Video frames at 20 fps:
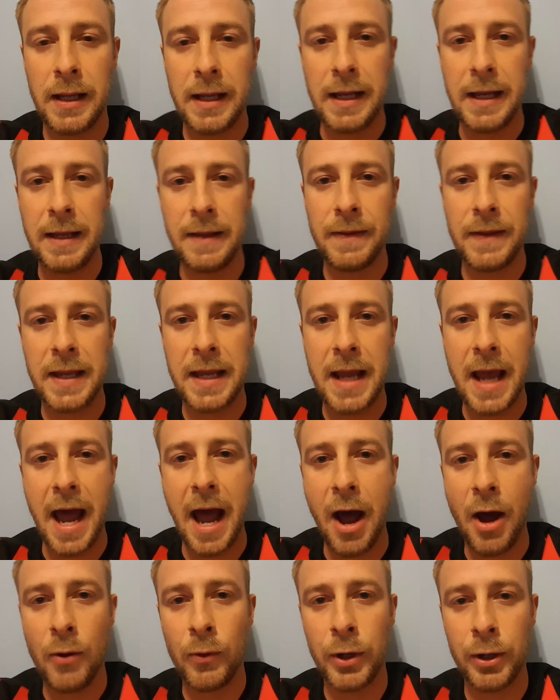in the
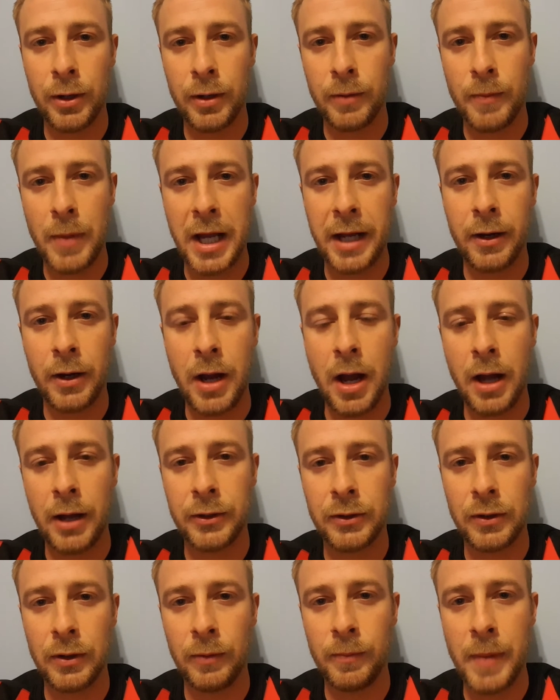outer
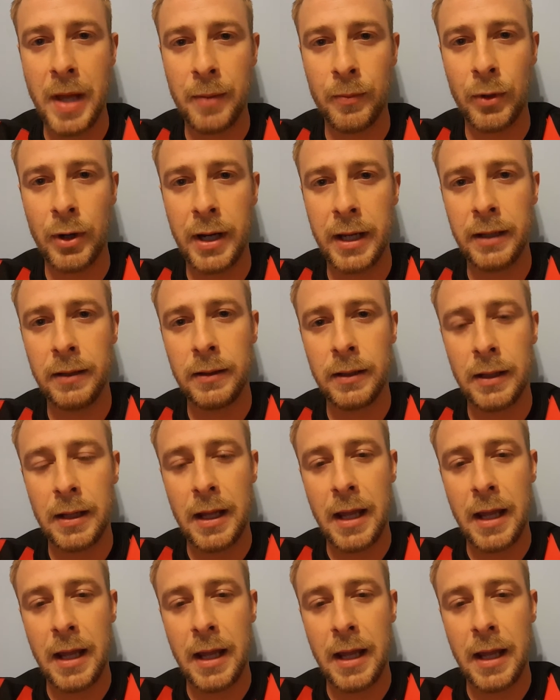mitochondrial membrane,